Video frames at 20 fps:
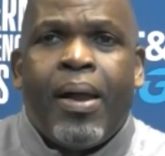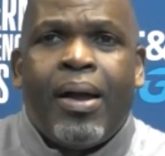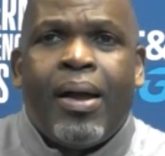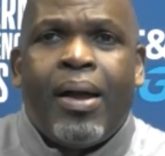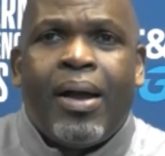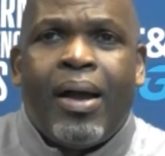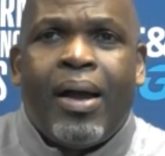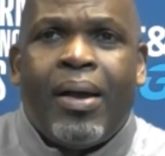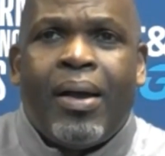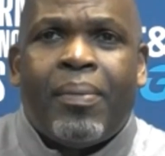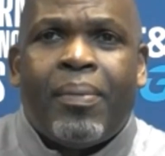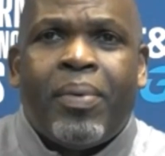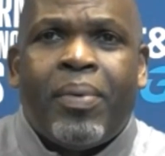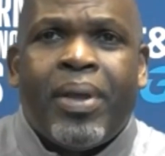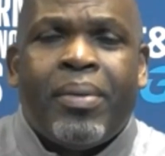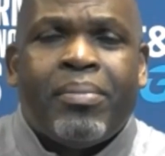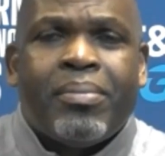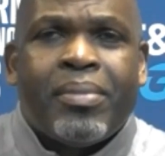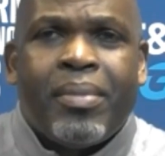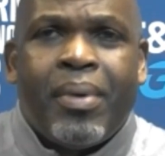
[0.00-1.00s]
we
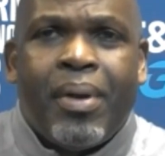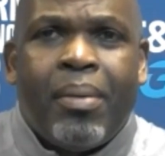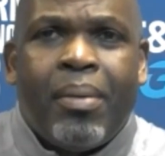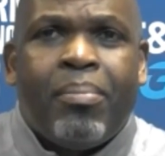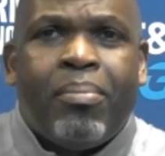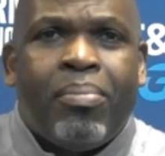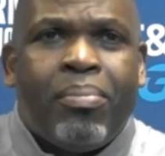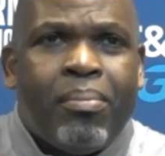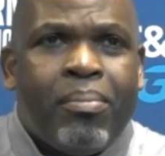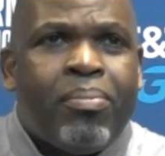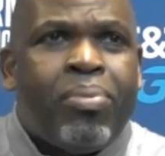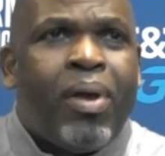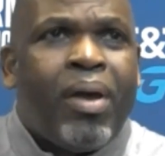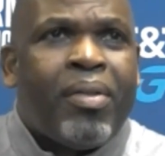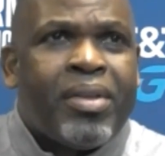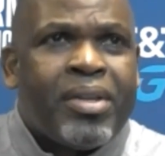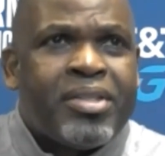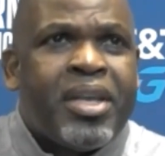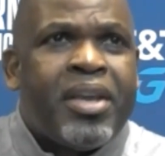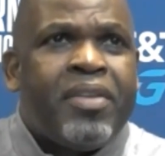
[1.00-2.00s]
brought the
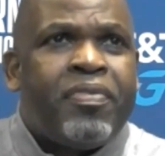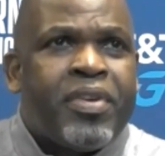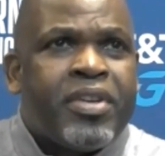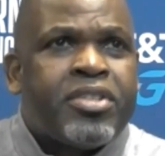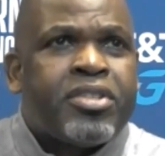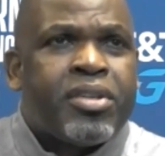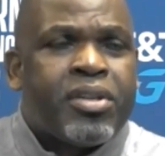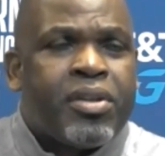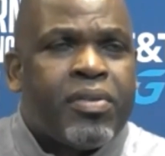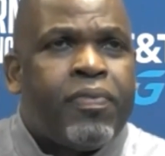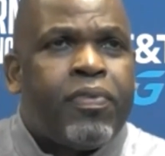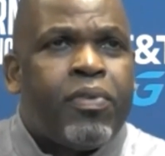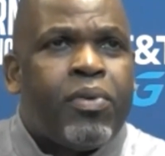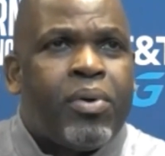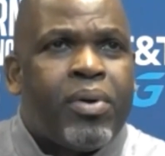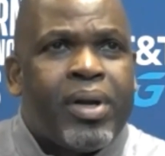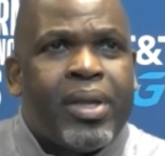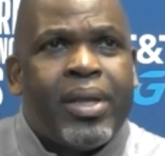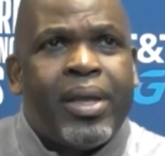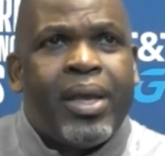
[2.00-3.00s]
defense to the floor
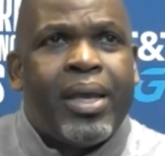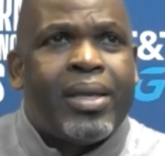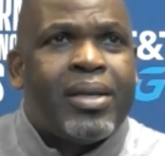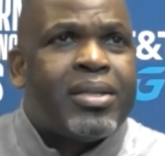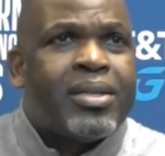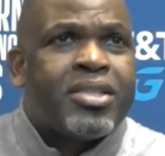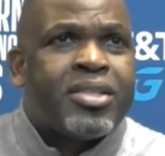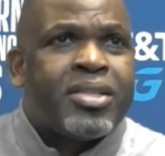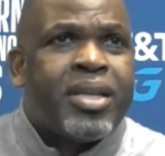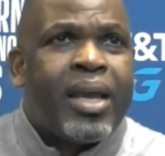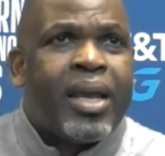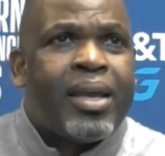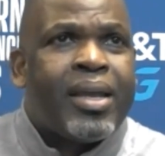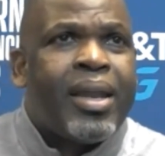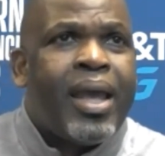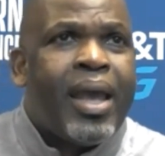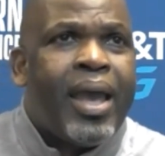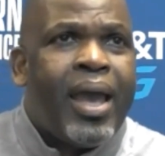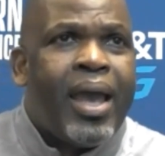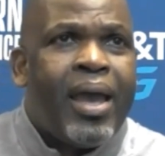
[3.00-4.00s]
again in the second
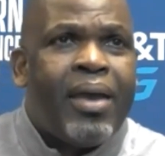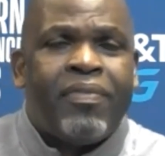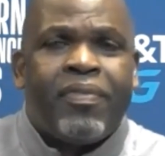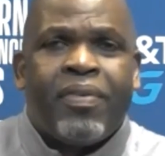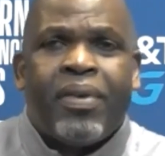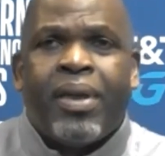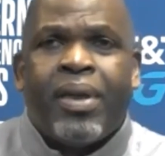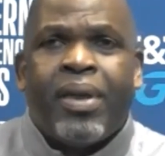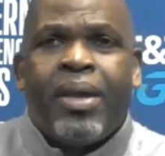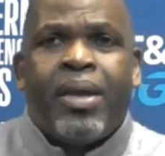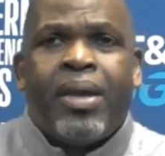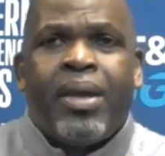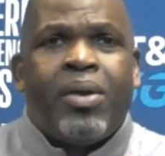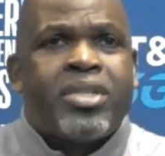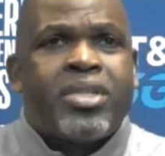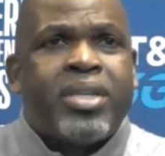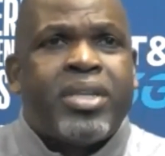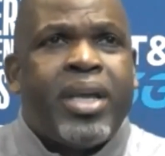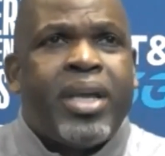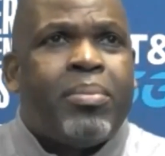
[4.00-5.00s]
half and was
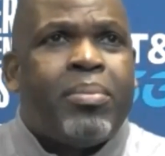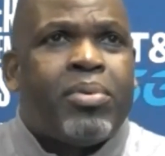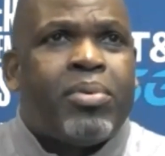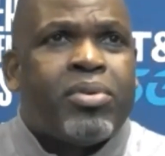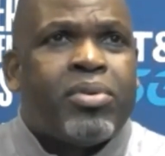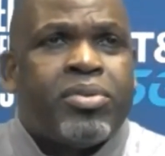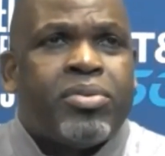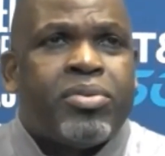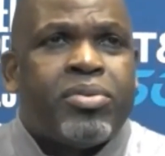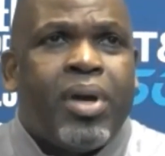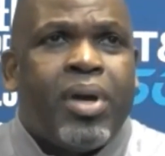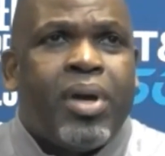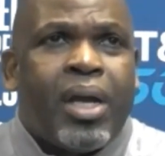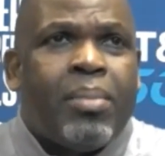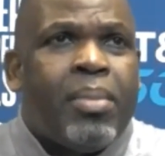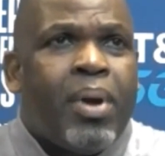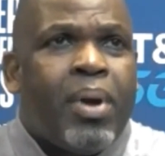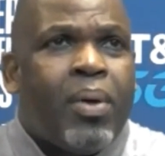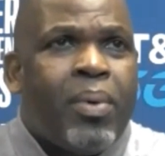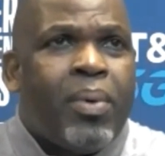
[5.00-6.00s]
able to come up
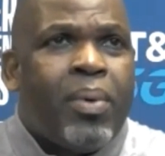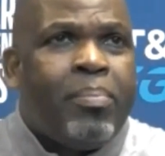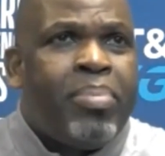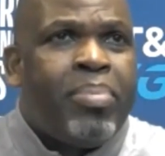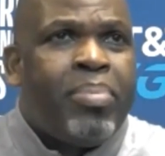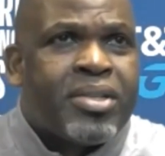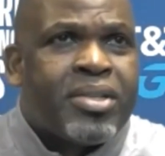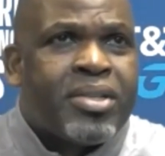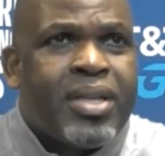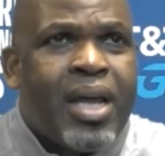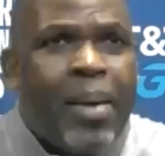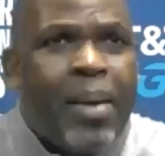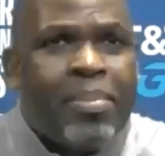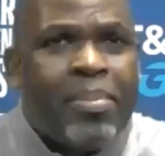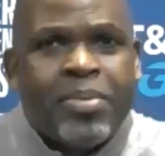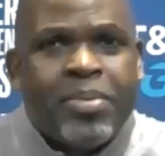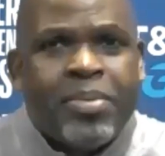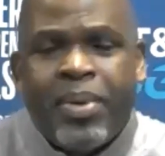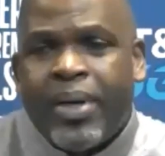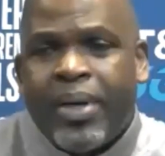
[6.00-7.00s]
with big stops. But
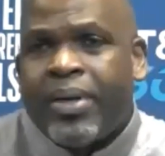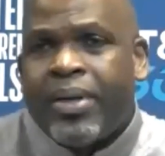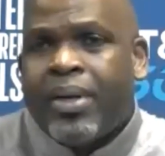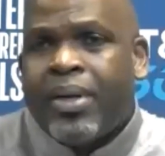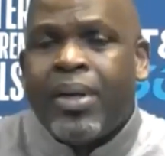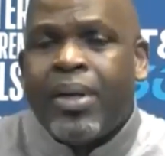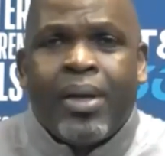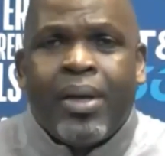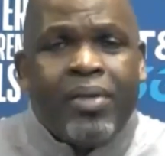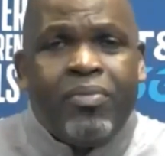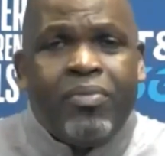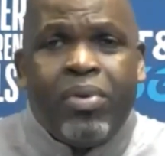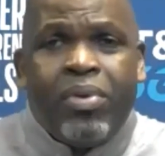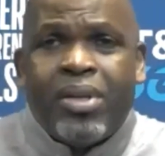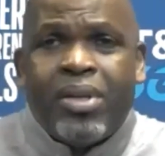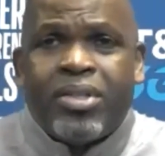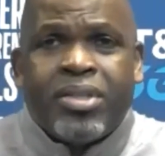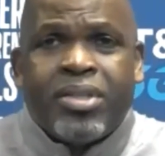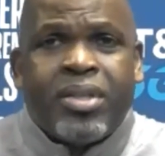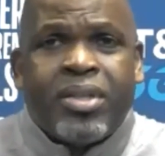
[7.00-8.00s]
they really just
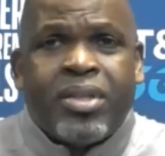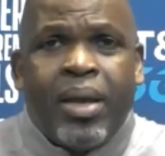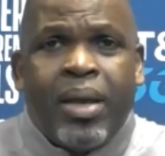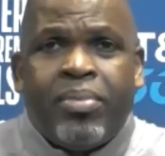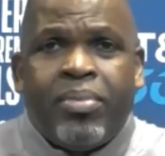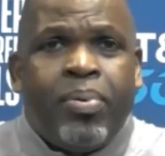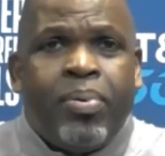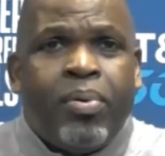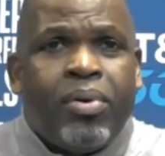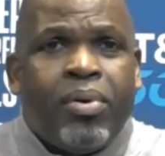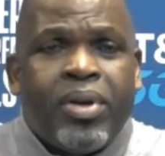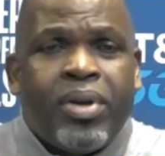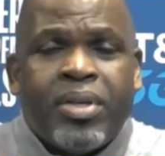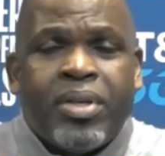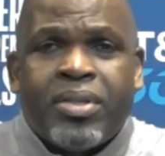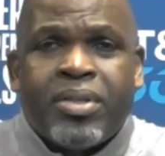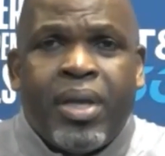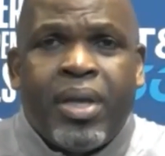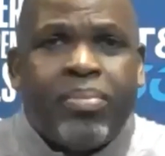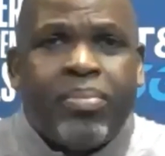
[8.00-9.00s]
kept their poise, kept
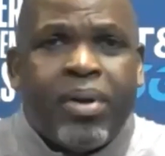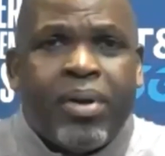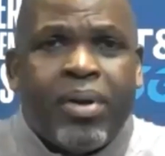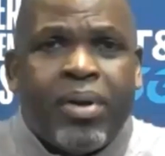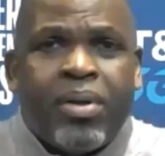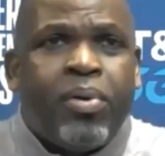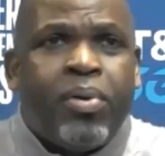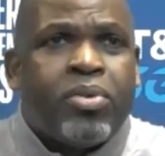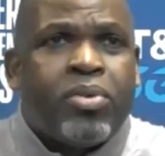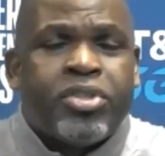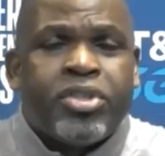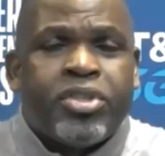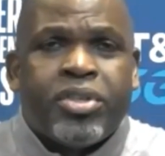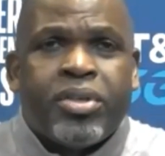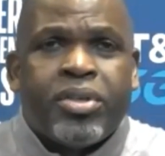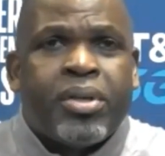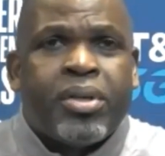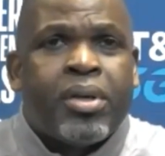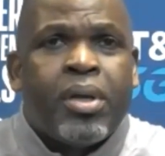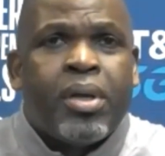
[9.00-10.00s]
their composure,
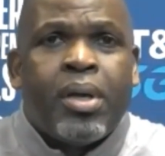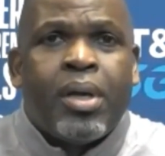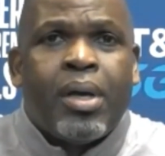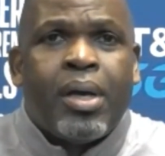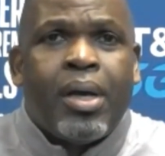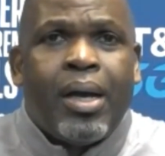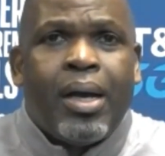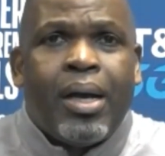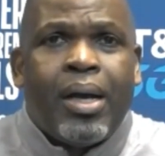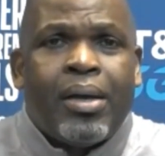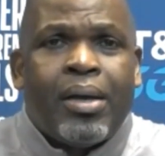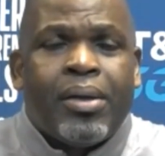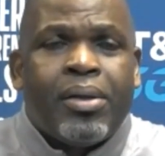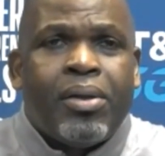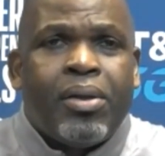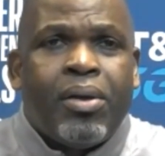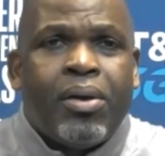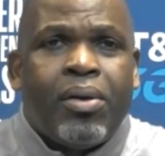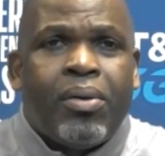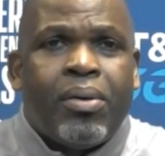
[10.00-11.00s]
uh, you
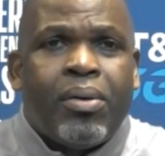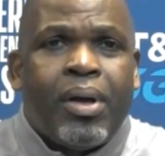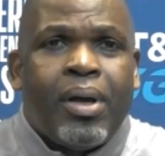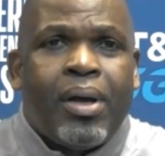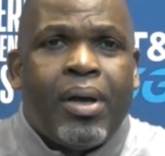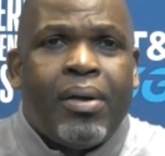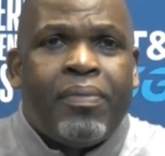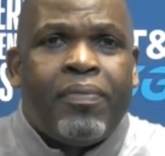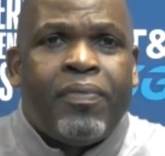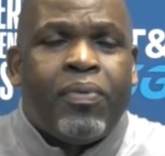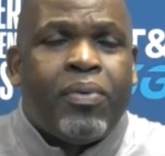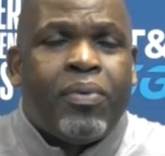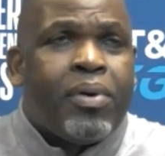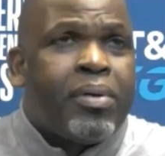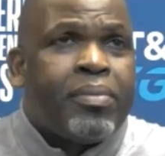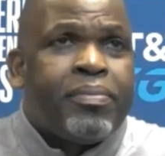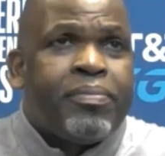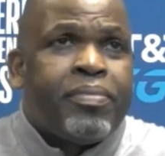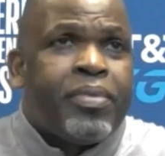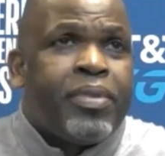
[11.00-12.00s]
know, uh, for
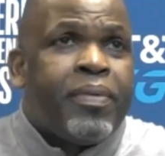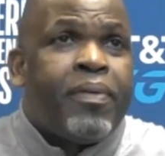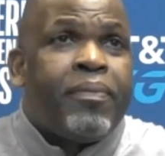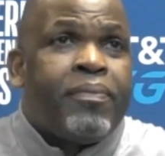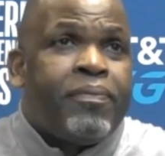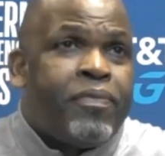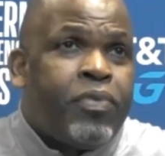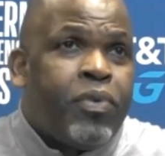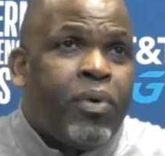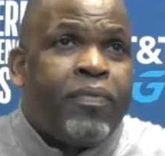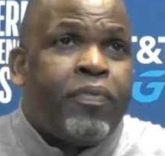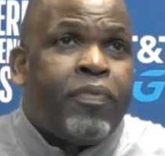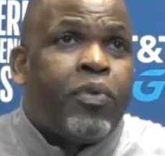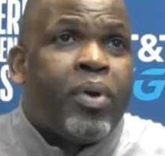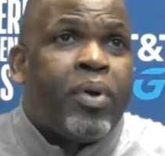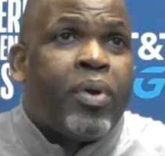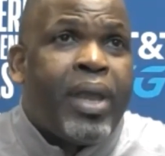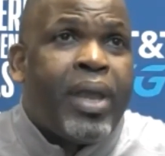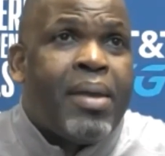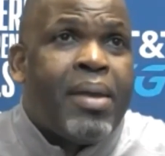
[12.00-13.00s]
the full 48
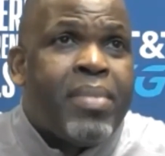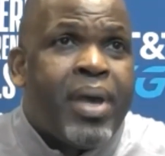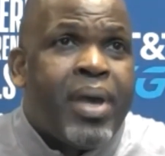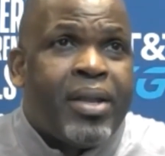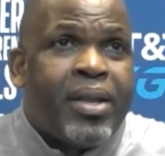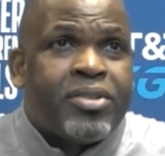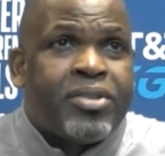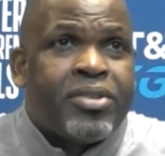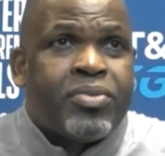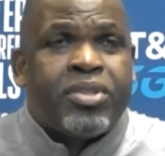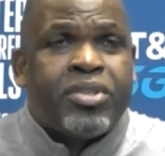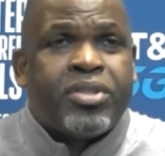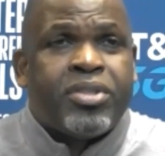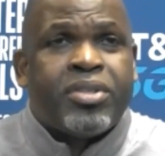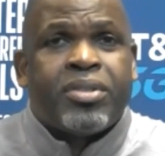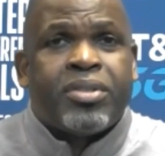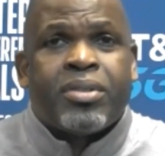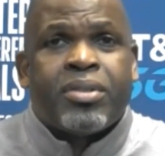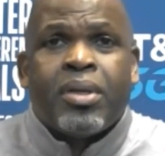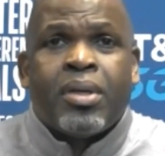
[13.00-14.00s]
minutes, which is
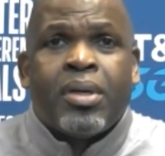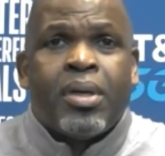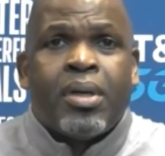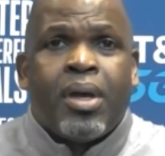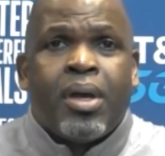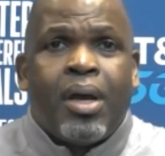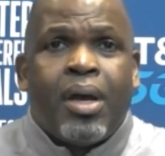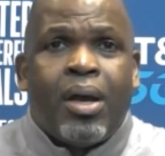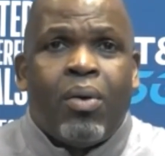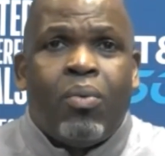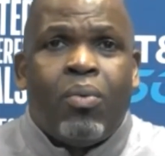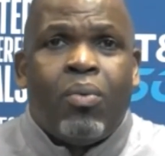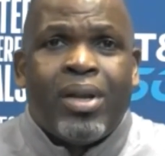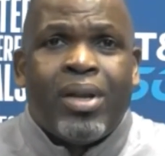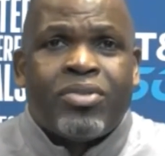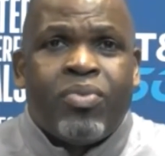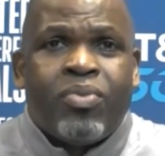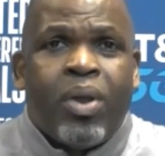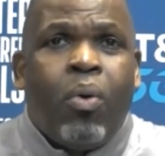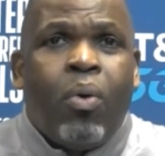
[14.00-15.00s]
uh, what is
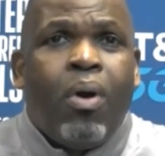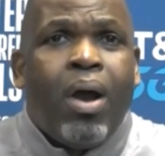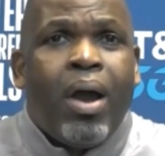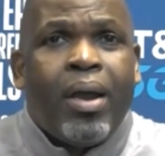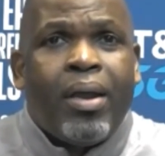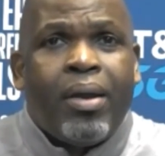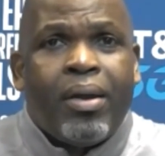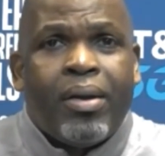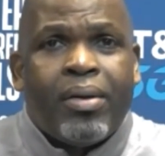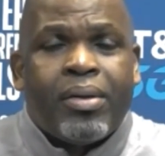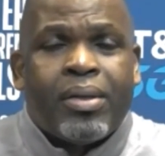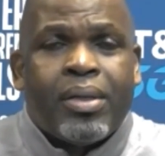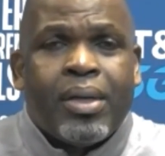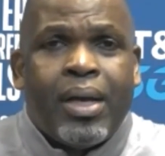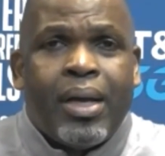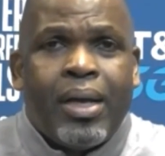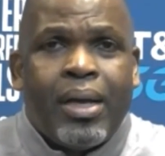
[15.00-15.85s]
required um,